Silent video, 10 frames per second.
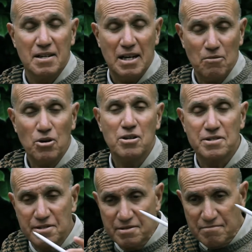I
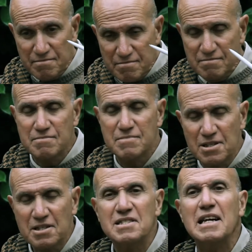was
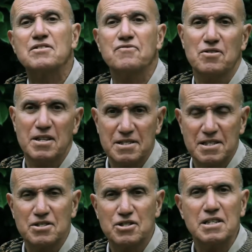successful as an
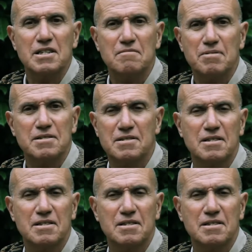engineer, but